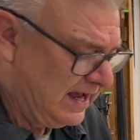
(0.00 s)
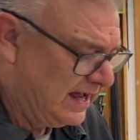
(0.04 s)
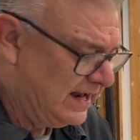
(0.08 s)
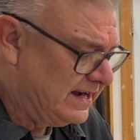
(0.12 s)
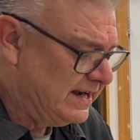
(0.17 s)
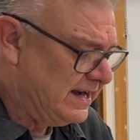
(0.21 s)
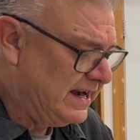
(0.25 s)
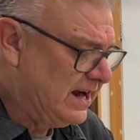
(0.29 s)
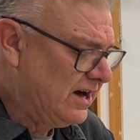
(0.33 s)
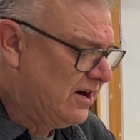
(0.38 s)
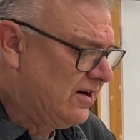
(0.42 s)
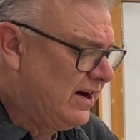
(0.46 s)

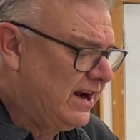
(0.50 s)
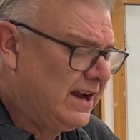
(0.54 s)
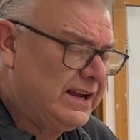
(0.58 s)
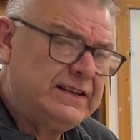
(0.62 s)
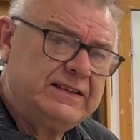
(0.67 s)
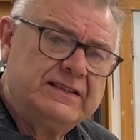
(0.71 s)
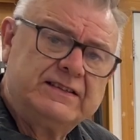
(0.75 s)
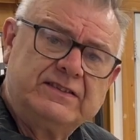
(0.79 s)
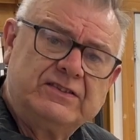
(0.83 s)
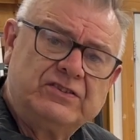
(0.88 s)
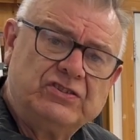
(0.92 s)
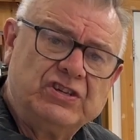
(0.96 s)

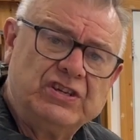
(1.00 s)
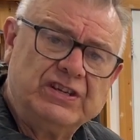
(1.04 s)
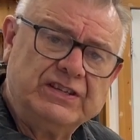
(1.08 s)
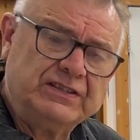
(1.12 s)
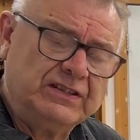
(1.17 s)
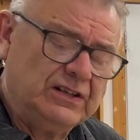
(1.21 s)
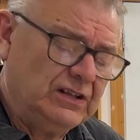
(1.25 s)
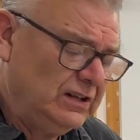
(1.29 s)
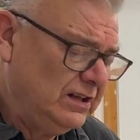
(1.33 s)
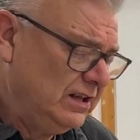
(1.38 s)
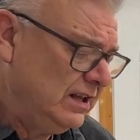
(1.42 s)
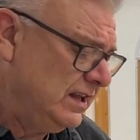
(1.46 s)
Narex
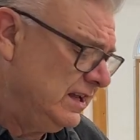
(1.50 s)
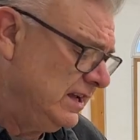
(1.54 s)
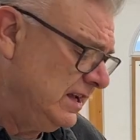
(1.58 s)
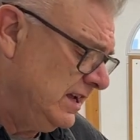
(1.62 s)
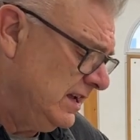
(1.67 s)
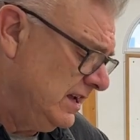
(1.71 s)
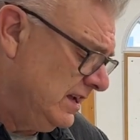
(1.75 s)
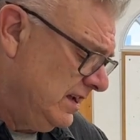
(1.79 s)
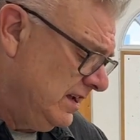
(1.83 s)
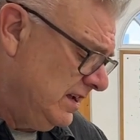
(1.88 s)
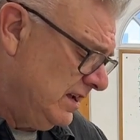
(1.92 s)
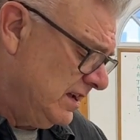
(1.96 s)
chisel.
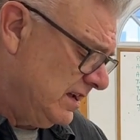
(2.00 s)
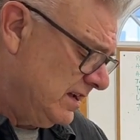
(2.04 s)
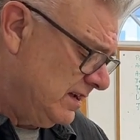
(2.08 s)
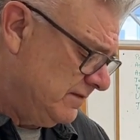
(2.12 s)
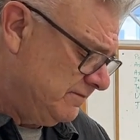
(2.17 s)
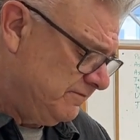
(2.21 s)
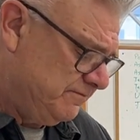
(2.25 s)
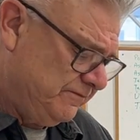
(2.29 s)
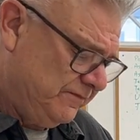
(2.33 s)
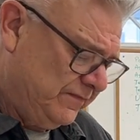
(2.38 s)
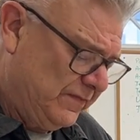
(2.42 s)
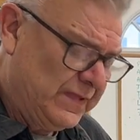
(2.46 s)

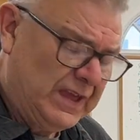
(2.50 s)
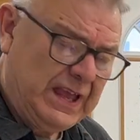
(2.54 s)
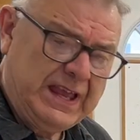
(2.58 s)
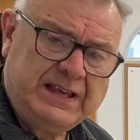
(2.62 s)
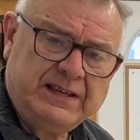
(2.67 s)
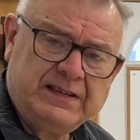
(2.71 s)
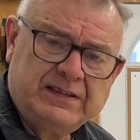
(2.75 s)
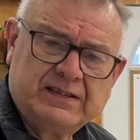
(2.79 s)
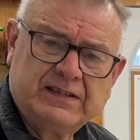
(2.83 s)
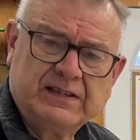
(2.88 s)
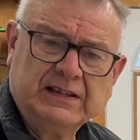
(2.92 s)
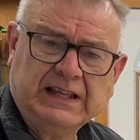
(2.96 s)

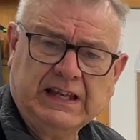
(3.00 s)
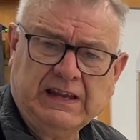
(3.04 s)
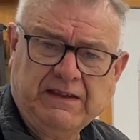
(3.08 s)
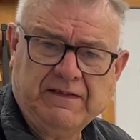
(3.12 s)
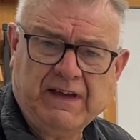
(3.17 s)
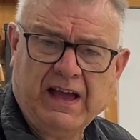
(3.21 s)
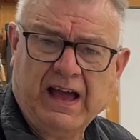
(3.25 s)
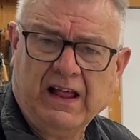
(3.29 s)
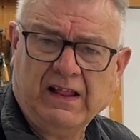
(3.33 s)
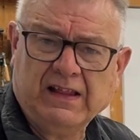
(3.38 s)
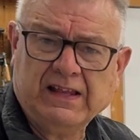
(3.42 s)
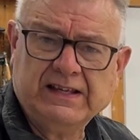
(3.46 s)

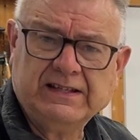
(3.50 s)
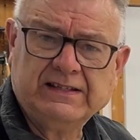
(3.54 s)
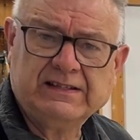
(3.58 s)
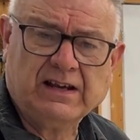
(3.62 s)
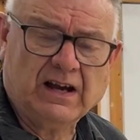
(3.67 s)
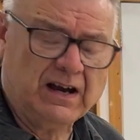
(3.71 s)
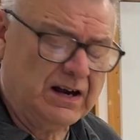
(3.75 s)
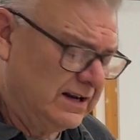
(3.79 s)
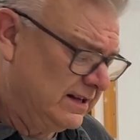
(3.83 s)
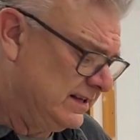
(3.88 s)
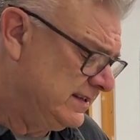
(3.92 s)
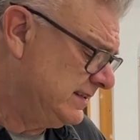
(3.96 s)
Lee Valley
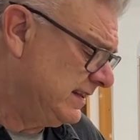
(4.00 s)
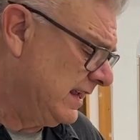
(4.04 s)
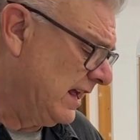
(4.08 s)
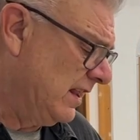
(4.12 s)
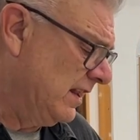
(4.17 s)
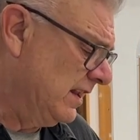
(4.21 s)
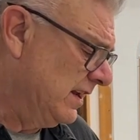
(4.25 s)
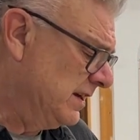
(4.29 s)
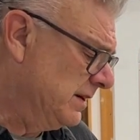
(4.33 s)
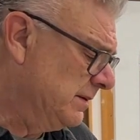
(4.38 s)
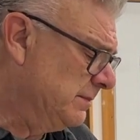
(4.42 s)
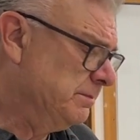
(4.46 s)
started
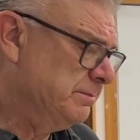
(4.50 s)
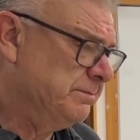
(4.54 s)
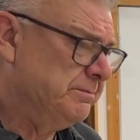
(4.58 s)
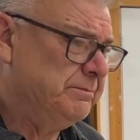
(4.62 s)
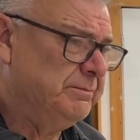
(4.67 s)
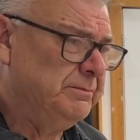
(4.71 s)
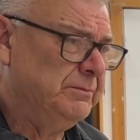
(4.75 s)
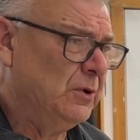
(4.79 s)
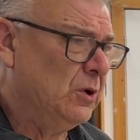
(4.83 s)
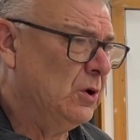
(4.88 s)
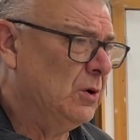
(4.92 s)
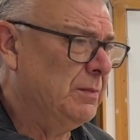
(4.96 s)
selling
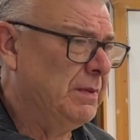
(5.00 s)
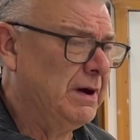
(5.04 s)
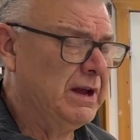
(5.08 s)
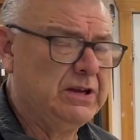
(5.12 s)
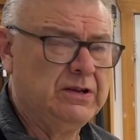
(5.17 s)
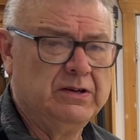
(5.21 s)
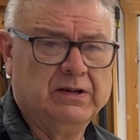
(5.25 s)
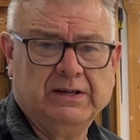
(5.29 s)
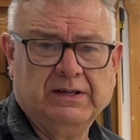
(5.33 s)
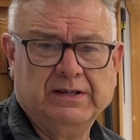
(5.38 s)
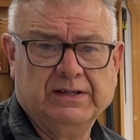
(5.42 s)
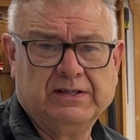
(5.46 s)
them, oh
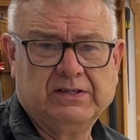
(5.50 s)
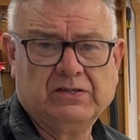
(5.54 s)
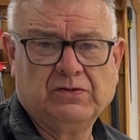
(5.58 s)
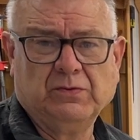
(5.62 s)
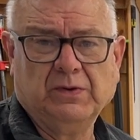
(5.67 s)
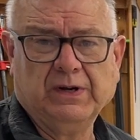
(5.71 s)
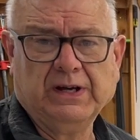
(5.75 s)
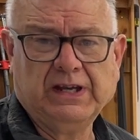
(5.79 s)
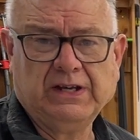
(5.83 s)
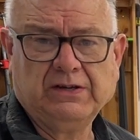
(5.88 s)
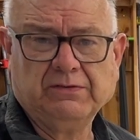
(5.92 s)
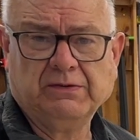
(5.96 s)
my goodness,
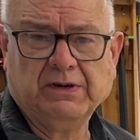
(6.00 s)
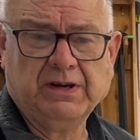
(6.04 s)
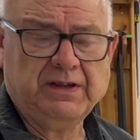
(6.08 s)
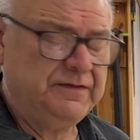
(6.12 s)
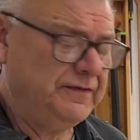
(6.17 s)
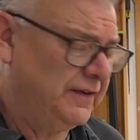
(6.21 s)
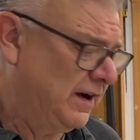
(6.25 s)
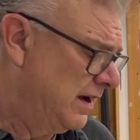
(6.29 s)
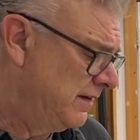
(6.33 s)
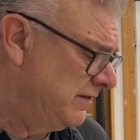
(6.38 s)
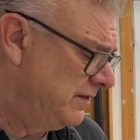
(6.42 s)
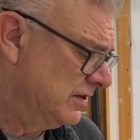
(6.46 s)
20,
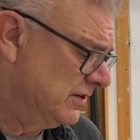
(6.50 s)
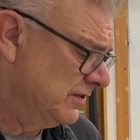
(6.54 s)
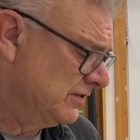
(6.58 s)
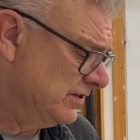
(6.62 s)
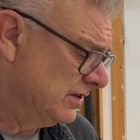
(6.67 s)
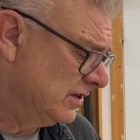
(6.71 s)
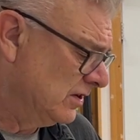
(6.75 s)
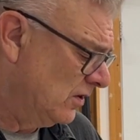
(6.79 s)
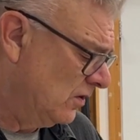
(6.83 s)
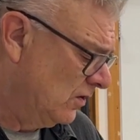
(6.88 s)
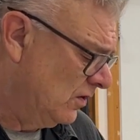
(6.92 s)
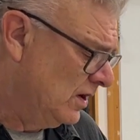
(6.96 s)
25
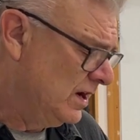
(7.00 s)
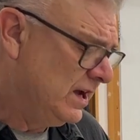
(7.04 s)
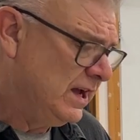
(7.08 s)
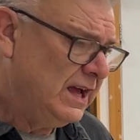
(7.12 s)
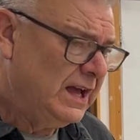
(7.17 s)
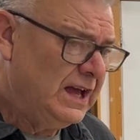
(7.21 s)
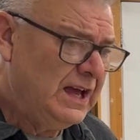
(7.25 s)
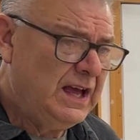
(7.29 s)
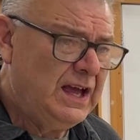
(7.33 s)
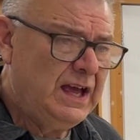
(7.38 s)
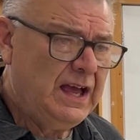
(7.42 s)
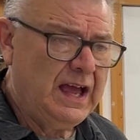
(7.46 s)
years ago.
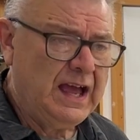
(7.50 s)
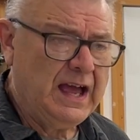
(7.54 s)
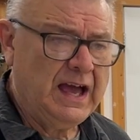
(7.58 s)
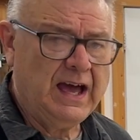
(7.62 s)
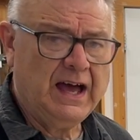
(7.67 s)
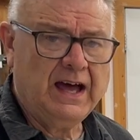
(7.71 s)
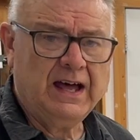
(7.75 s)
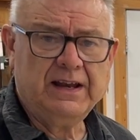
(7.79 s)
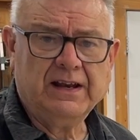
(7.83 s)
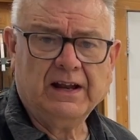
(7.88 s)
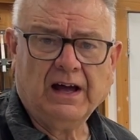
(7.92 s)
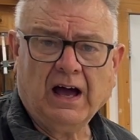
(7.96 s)

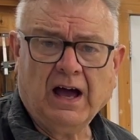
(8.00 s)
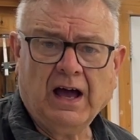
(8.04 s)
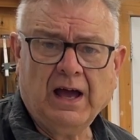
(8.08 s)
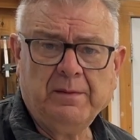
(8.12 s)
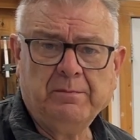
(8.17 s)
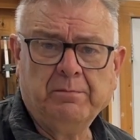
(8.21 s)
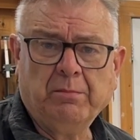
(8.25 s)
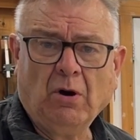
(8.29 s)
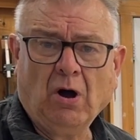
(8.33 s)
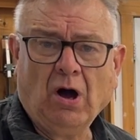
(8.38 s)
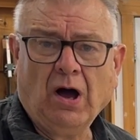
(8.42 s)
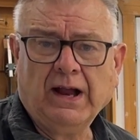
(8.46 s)
And
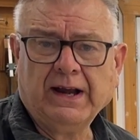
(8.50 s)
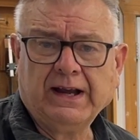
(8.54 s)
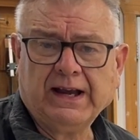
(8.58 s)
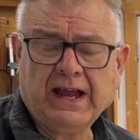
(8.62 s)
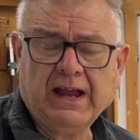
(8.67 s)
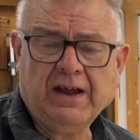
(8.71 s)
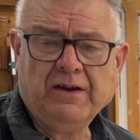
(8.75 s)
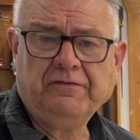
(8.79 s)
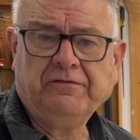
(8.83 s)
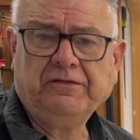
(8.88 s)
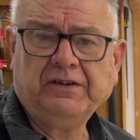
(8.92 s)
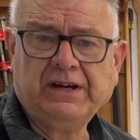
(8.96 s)
I bought
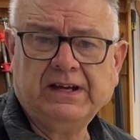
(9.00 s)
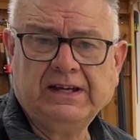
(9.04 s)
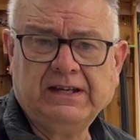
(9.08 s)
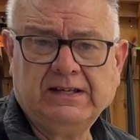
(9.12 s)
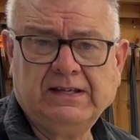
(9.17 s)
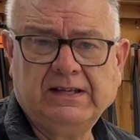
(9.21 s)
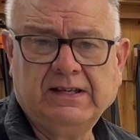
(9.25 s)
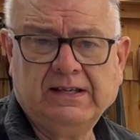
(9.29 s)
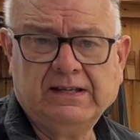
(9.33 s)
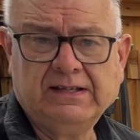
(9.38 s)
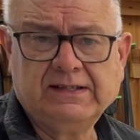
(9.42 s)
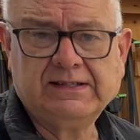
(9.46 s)

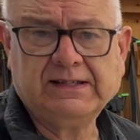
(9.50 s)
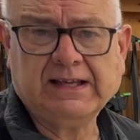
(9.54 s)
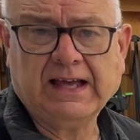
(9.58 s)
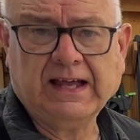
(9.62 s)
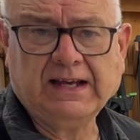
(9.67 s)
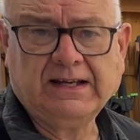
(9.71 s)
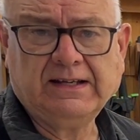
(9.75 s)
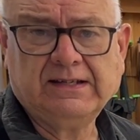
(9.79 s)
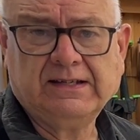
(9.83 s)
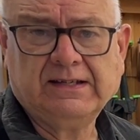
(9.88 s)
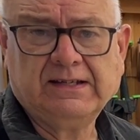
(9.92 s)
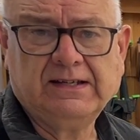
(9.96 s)
every
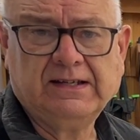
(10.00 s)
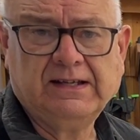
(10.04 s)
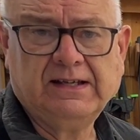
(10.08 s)
set